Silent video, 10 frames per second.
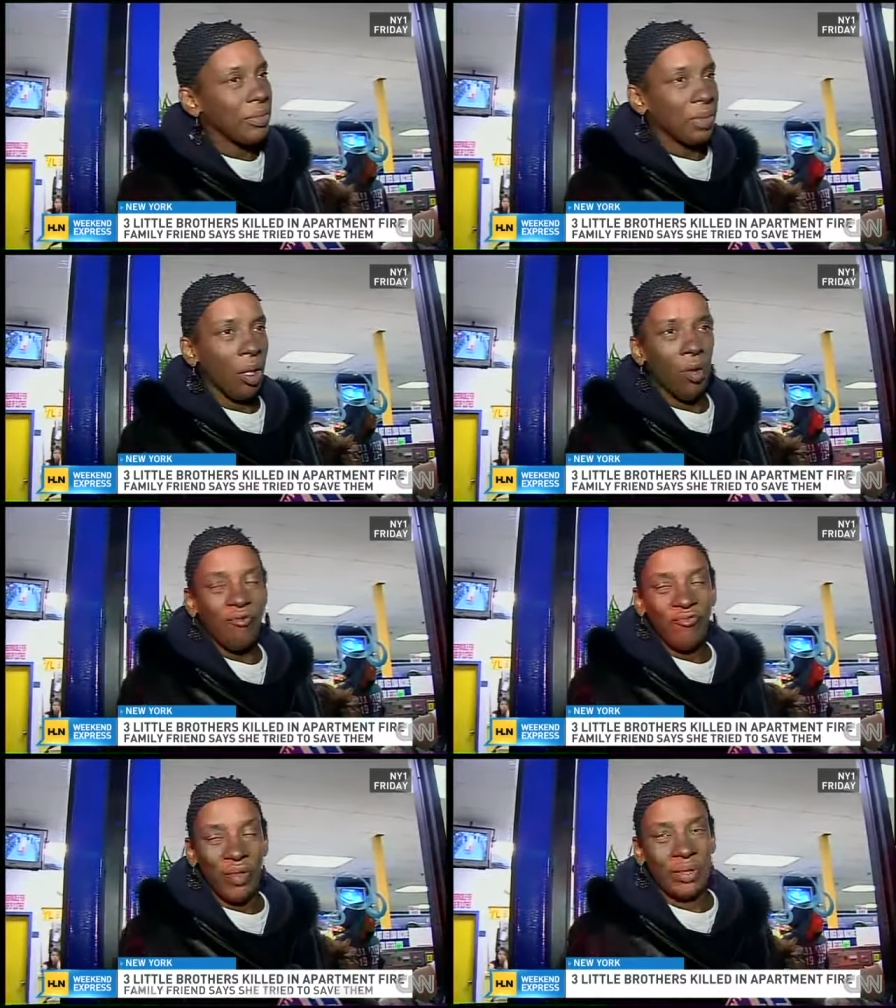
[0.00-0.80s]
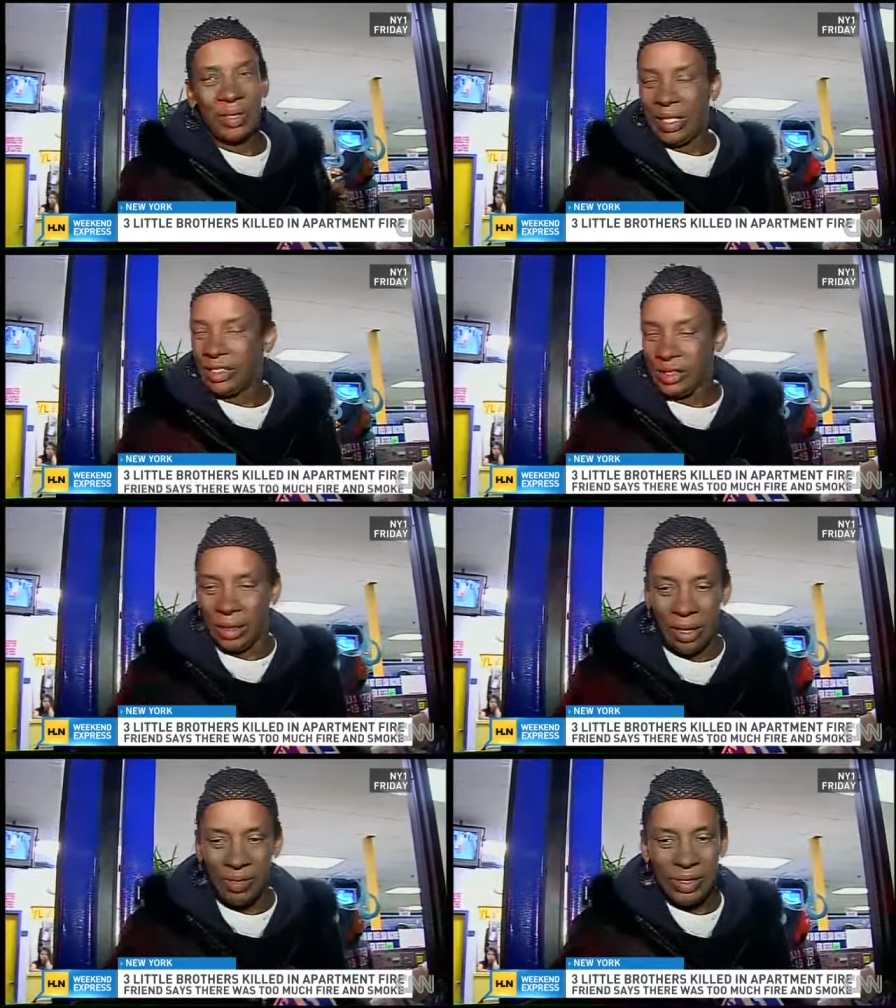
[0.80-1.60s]
The whole front, the
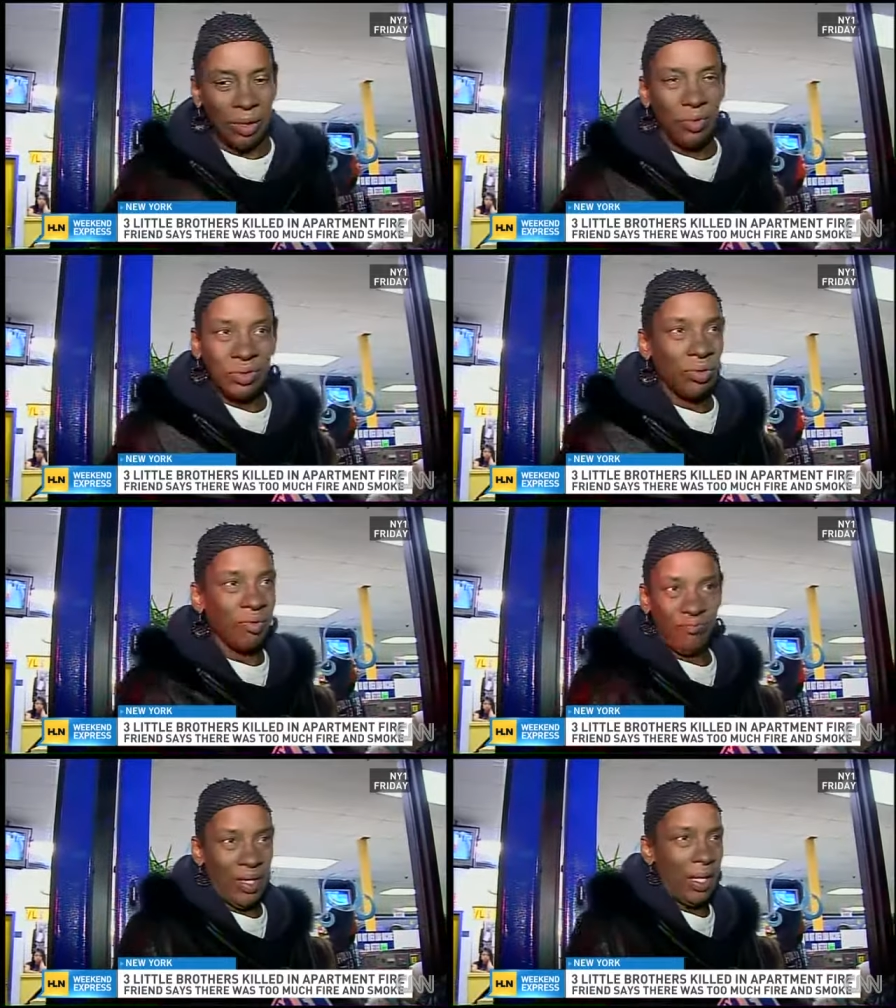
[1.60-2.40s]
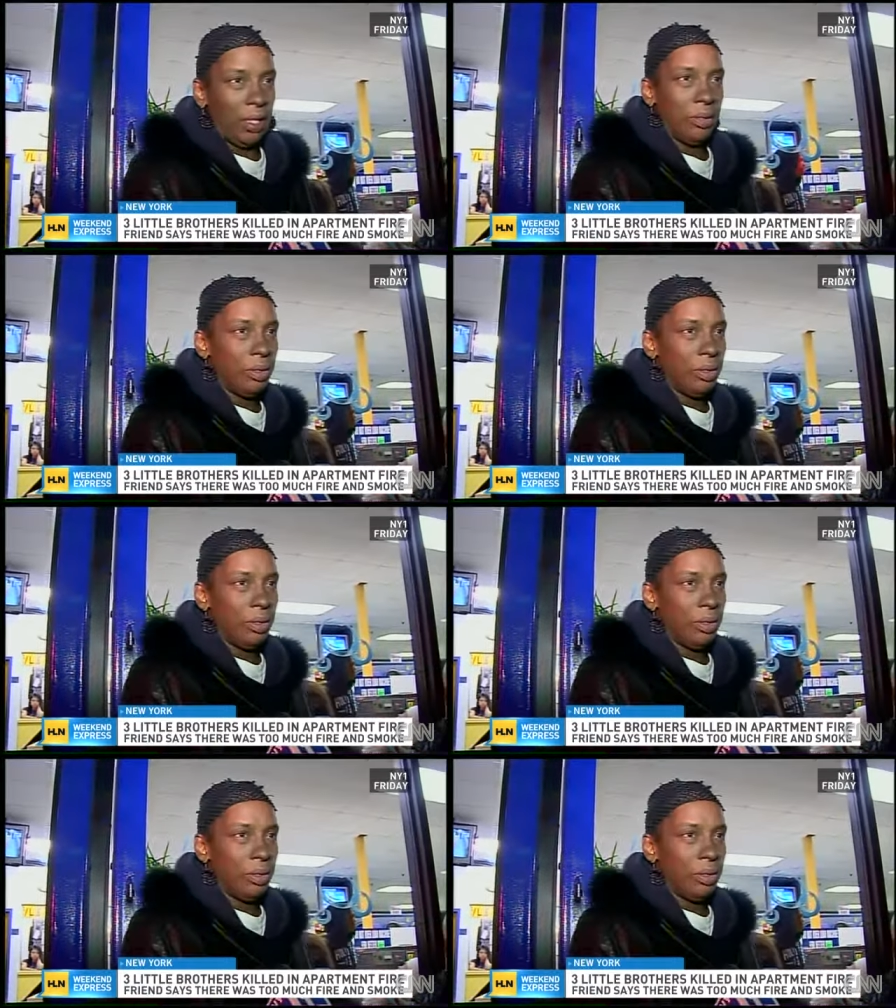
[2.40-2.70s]
kitchen, everything was on fire.